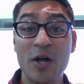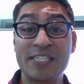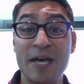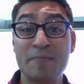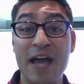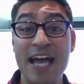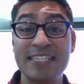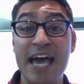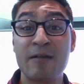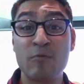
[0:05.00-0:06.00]
What's up,
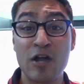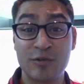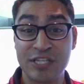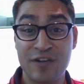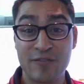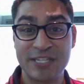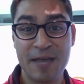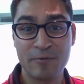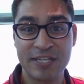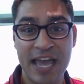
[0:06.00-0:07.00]
guys? Adam Rodericks here for
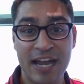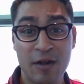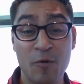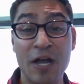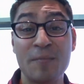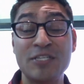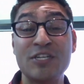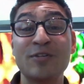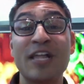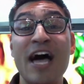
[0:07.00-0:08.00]
Staples Canada. We're coming to
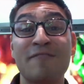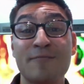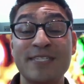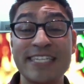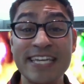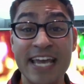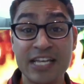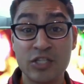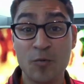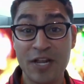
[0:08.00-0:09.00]
you live from
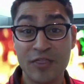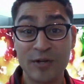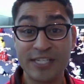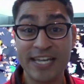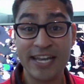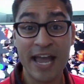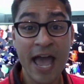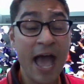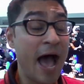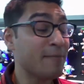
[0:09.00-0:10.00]
CES 2013.
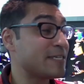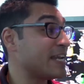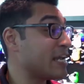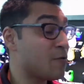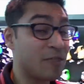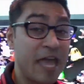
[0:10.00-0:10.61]
I'm standing here with